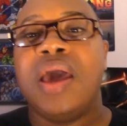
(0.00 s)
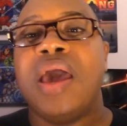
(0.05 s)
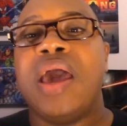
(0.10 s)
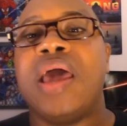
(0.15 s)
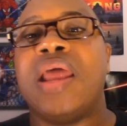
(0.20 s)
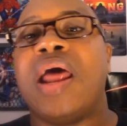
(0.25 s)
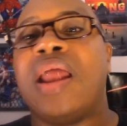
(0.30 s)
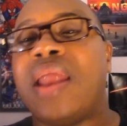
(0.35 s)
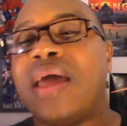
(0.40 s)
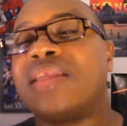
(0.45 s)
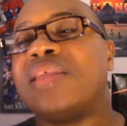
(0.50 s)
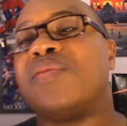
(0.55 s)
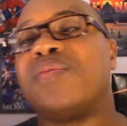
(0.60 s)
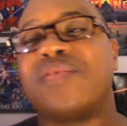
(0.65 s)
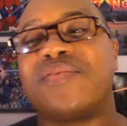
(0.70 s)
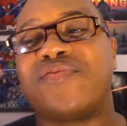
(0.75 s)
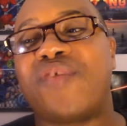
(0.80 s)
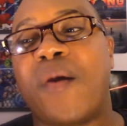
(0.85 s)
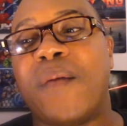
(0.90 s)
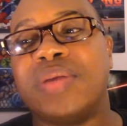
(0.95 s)
And I liked his
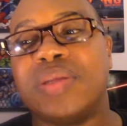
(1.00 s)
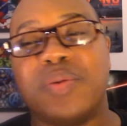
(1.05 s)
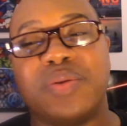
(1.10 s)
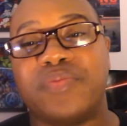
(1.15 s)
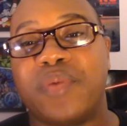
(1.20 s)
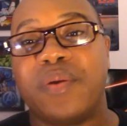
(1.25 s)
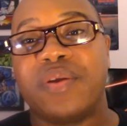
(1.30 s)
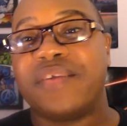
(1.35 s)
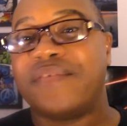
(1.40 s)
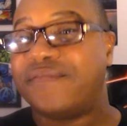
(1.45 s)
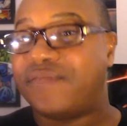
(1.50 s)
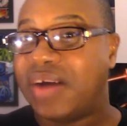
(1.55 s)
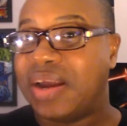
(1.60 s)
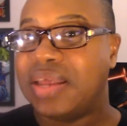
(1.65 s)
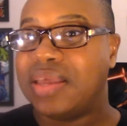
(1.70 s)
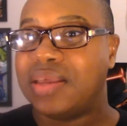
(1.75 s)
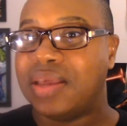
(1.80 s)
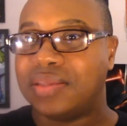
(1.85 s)
performance. It was very funny.